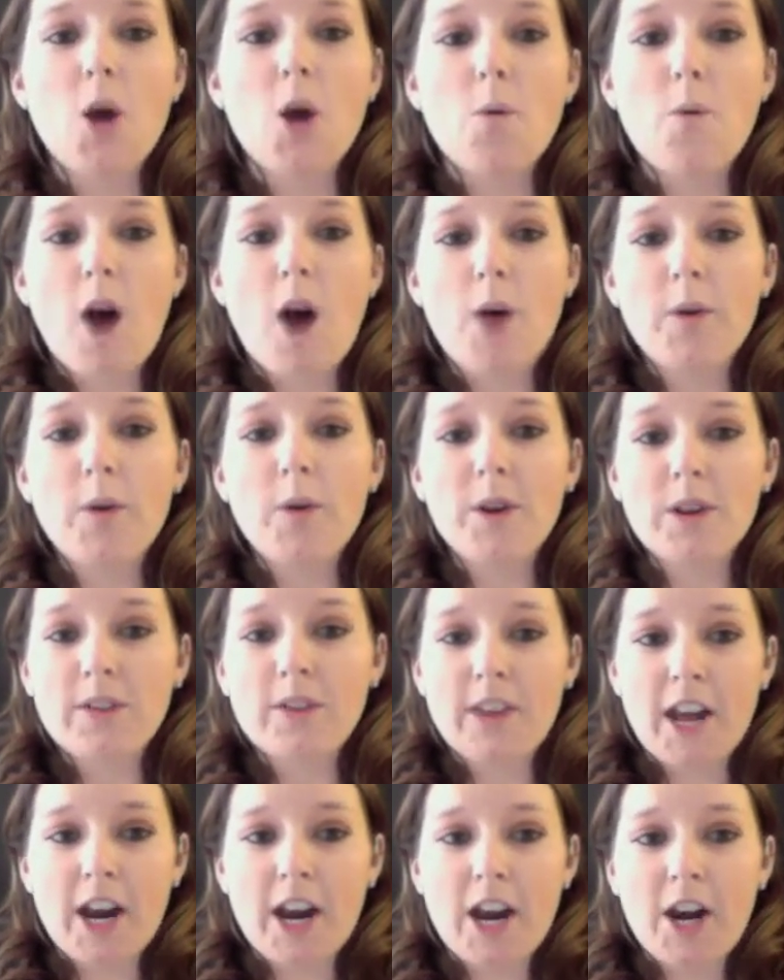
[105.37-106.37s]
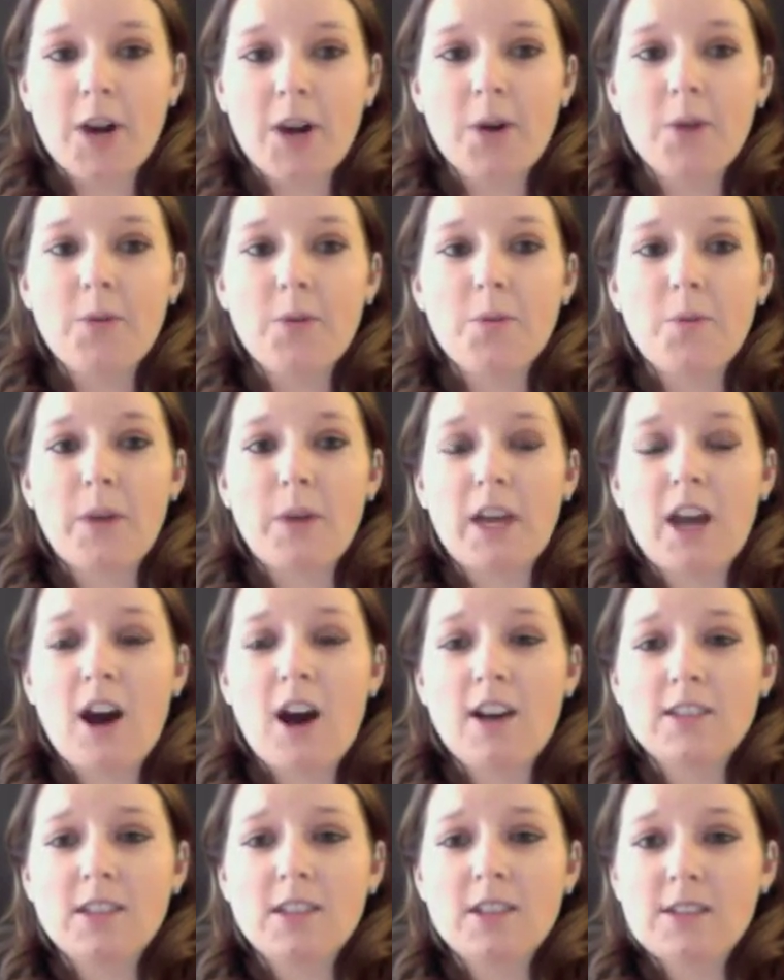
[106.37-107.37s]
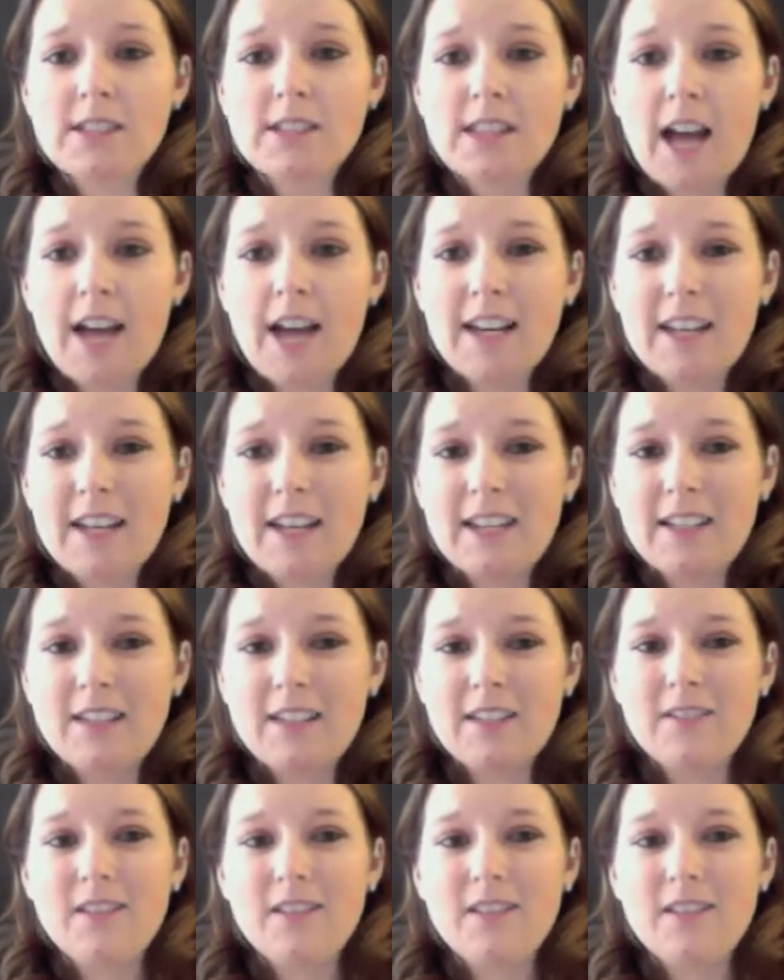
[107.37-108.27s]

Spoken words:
While we were there, we also decided